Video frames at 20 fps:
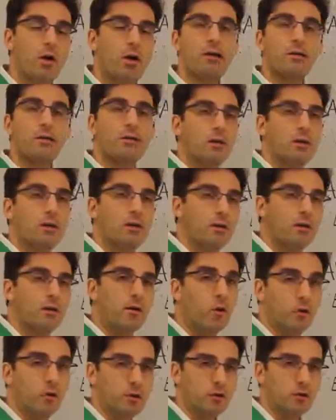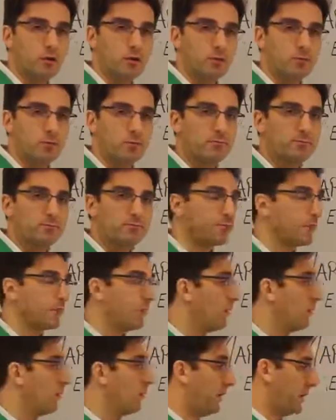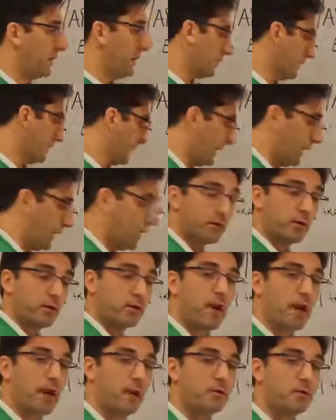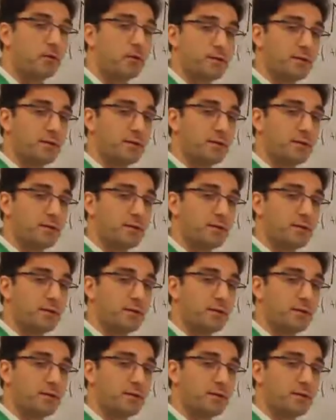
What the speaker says: in the auction, but he can sell it direct.